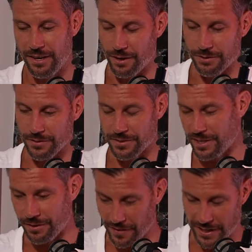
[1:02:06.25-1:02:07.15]
I was obviously
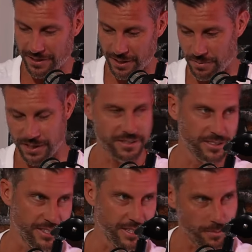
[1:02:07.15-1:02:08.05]
the face of the
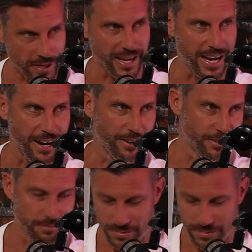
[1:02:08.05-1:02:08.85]
business, did the P R and